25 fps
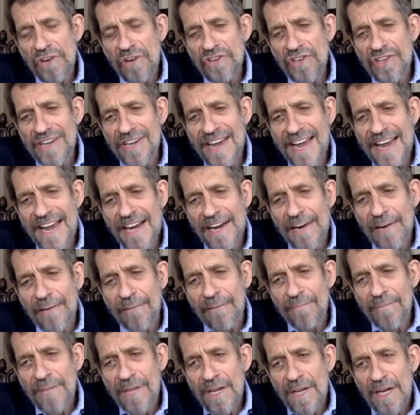now.
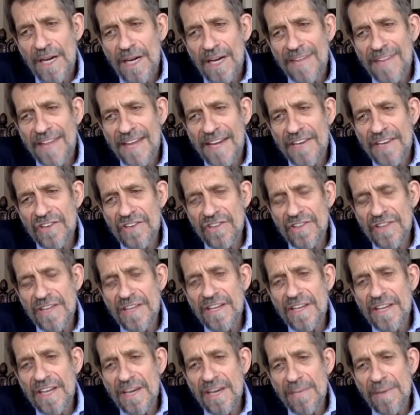And that is
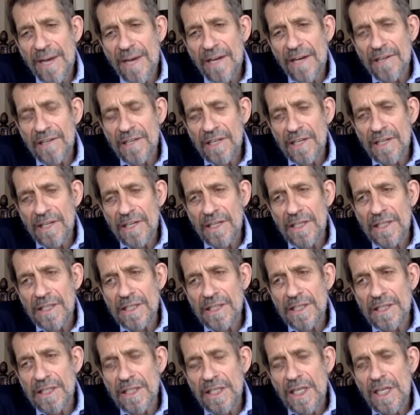thinking about
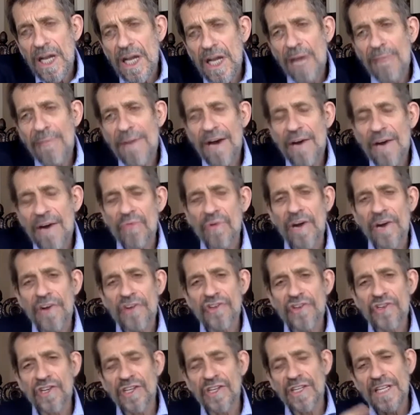
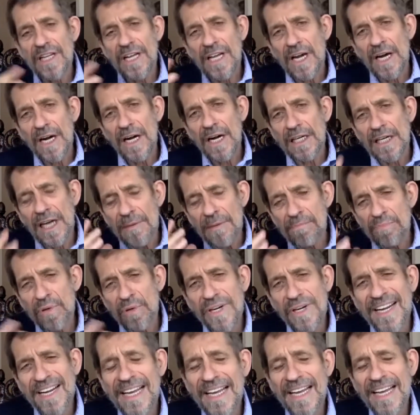Russia and
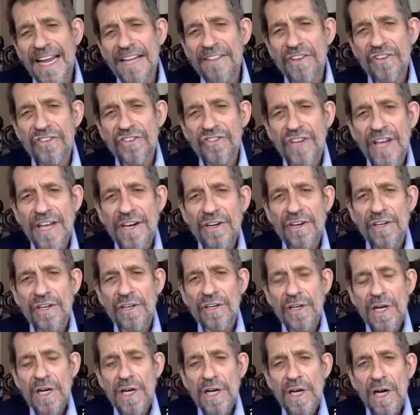putting it at the
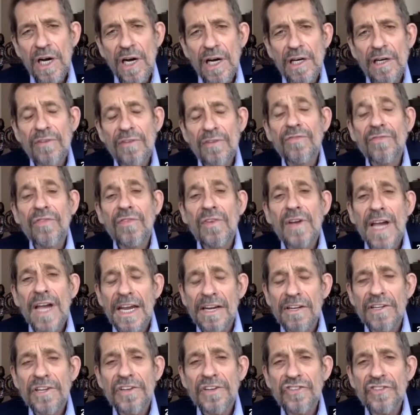center of
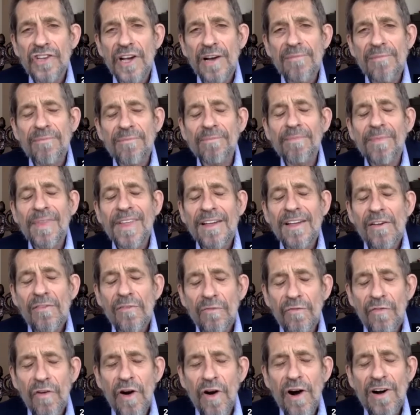at least some
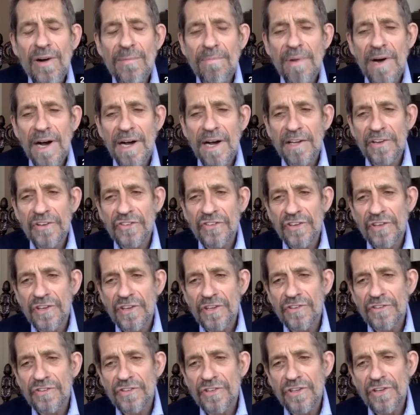foreign policy
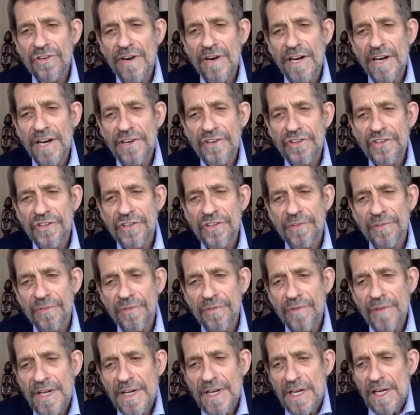
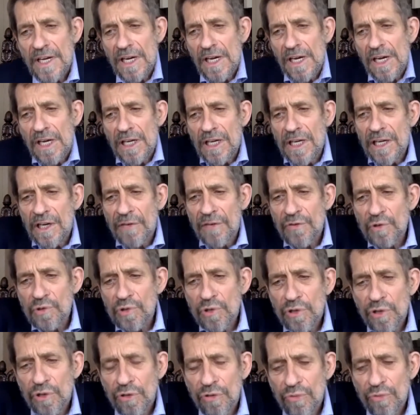considerations. Now, if you
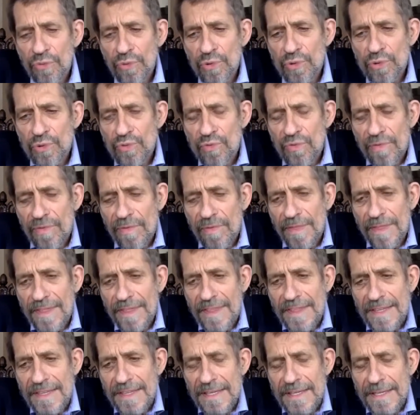look through
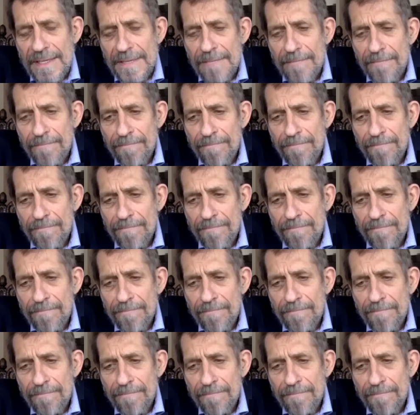the